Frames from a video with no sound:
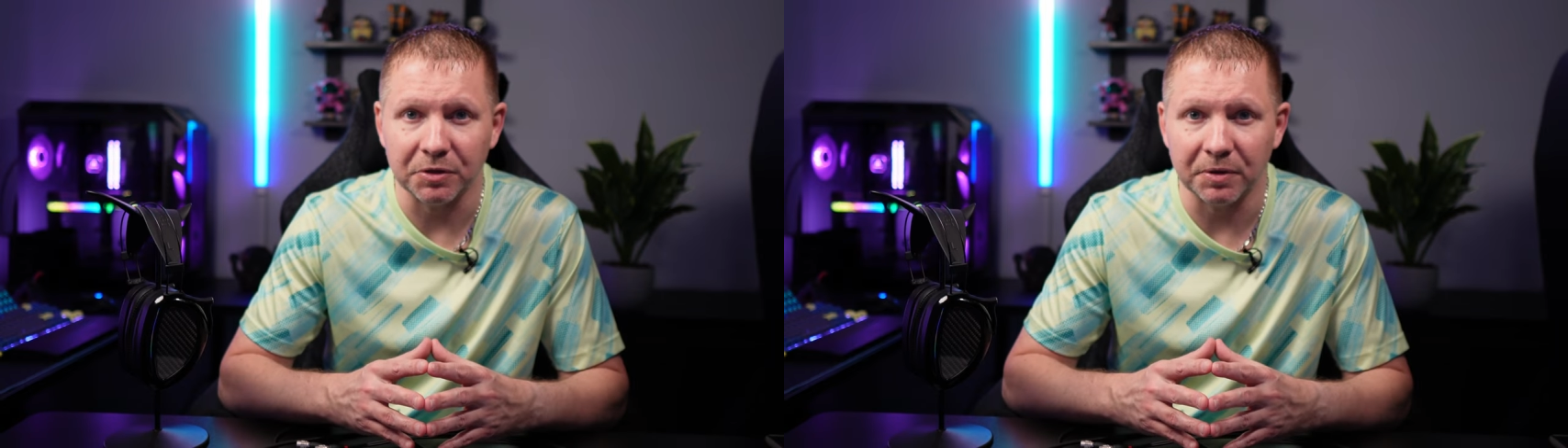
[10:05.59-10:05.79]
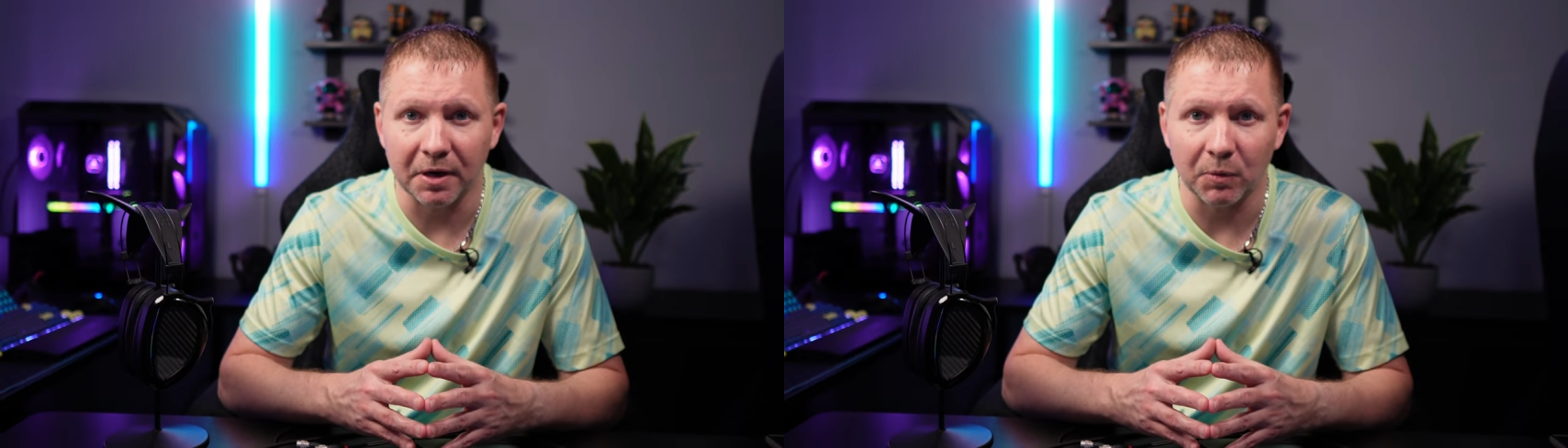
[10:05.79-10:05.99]

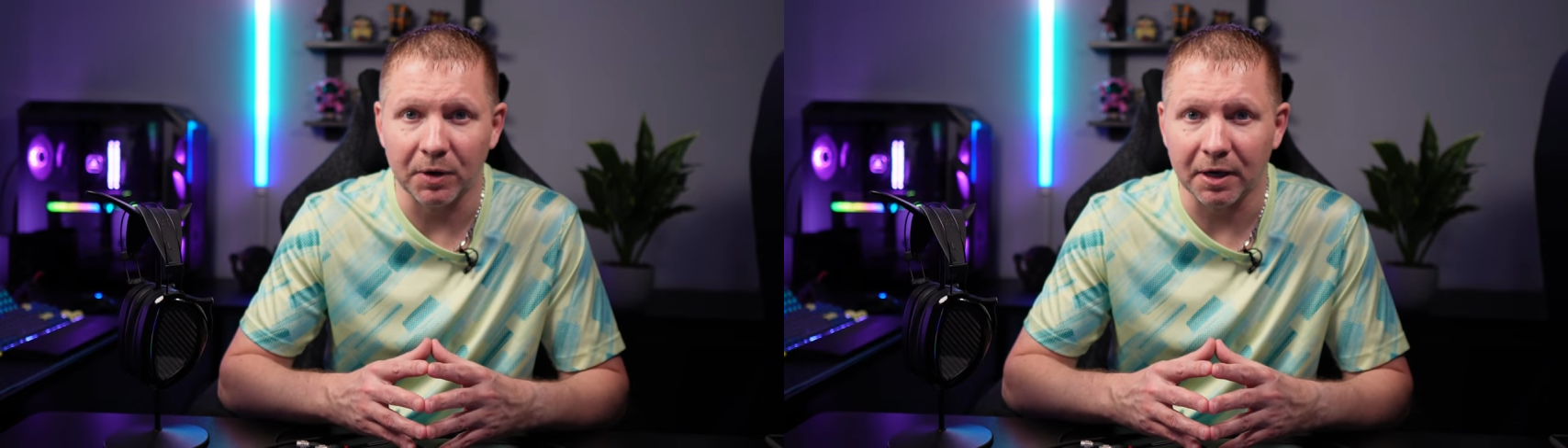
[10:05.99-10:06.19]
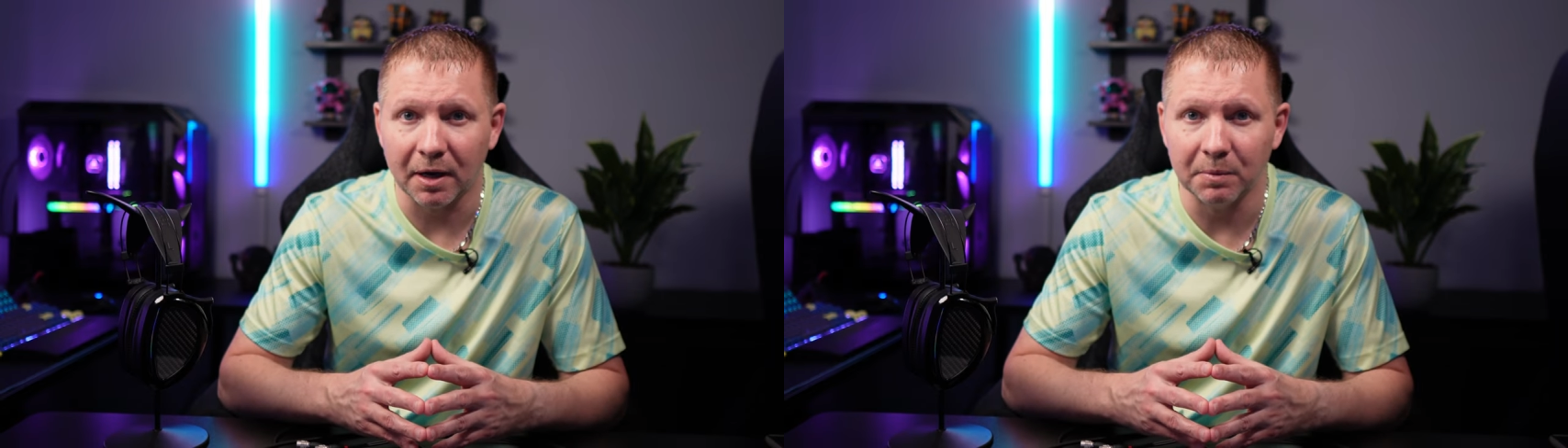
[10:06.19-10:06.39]
do there
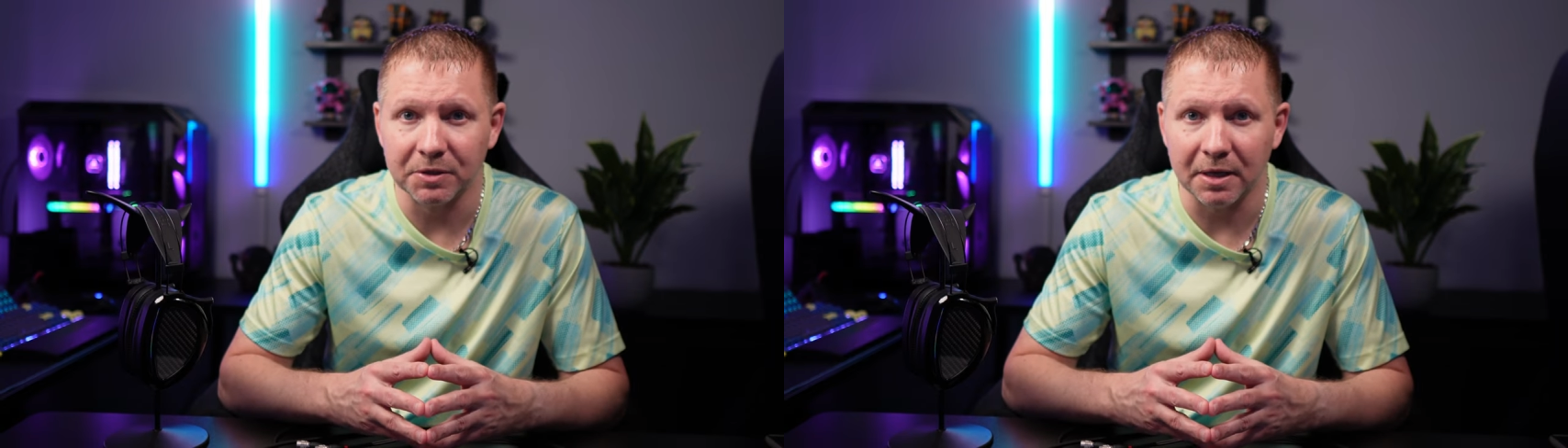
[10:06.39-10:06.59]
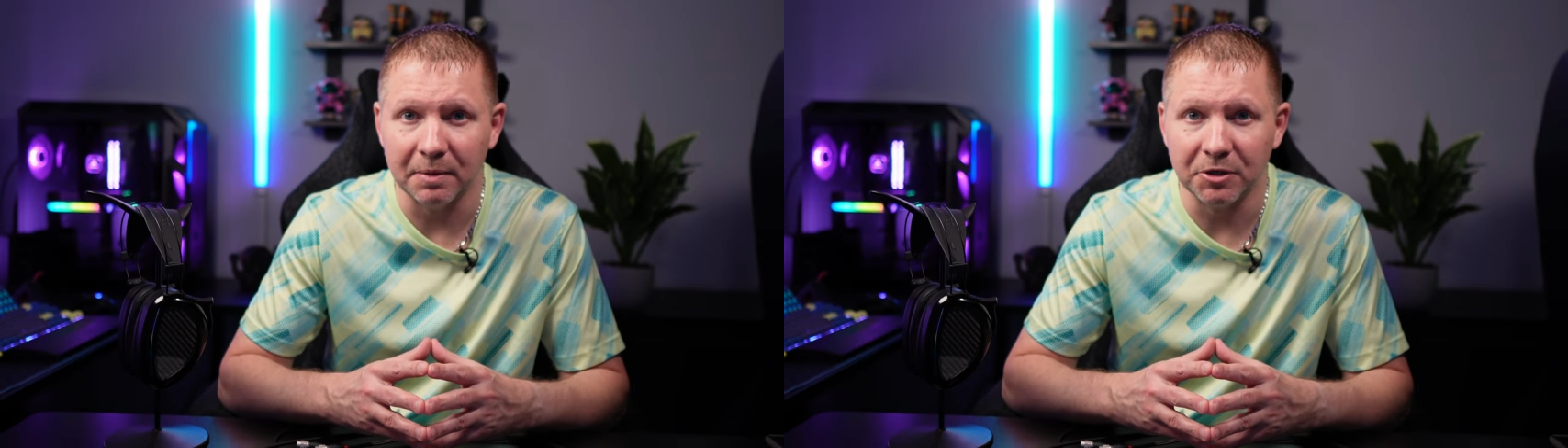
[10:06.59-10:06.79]
when it
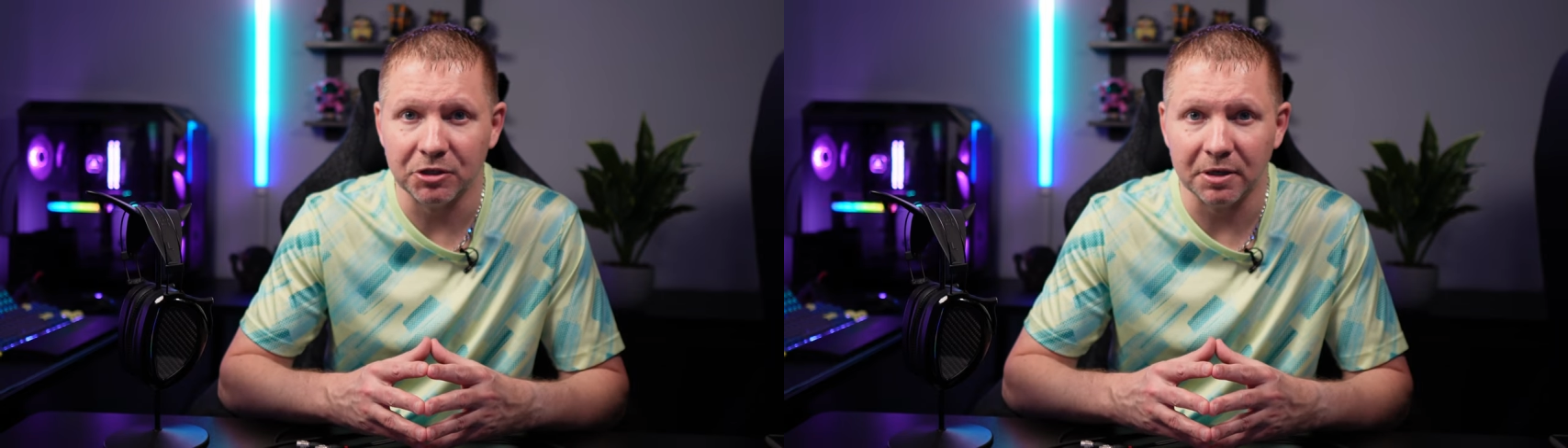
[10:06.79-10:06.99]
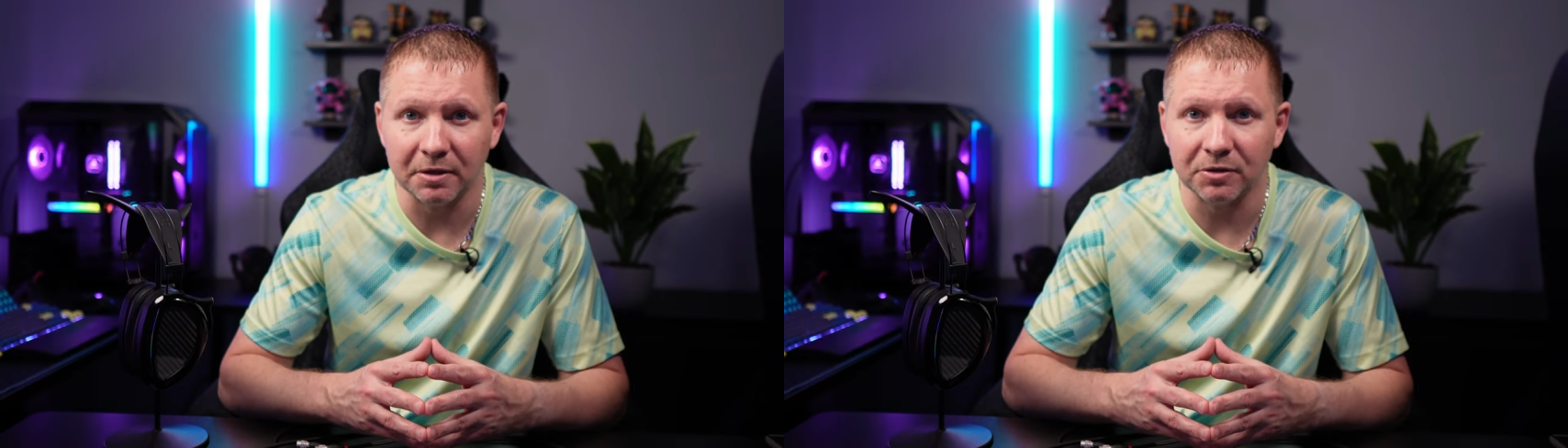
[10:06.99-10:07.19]
comes to
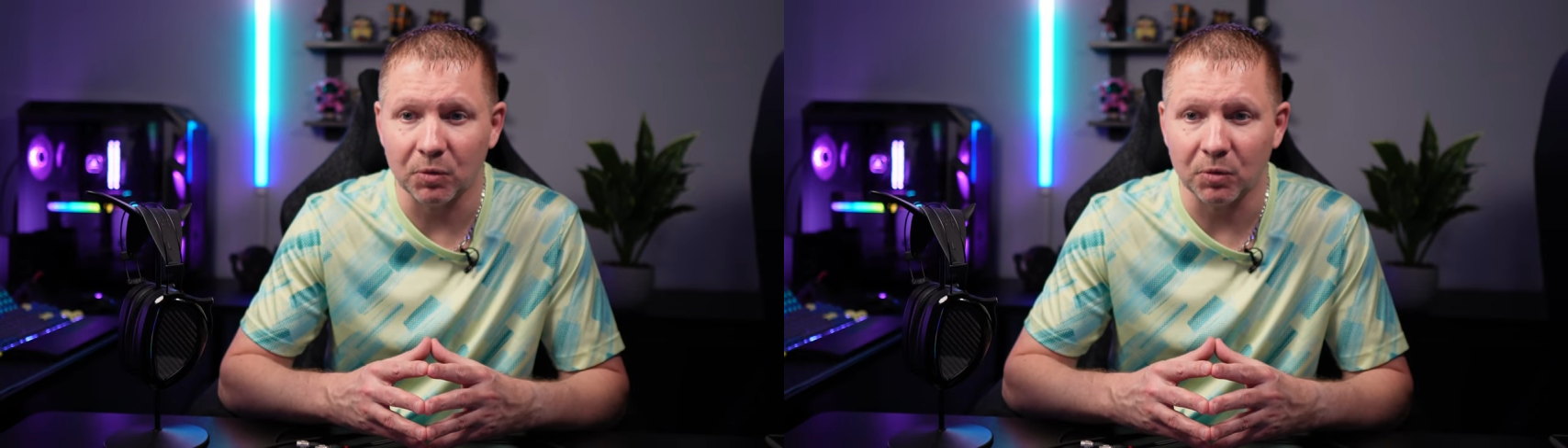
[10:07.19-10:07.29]
imaging,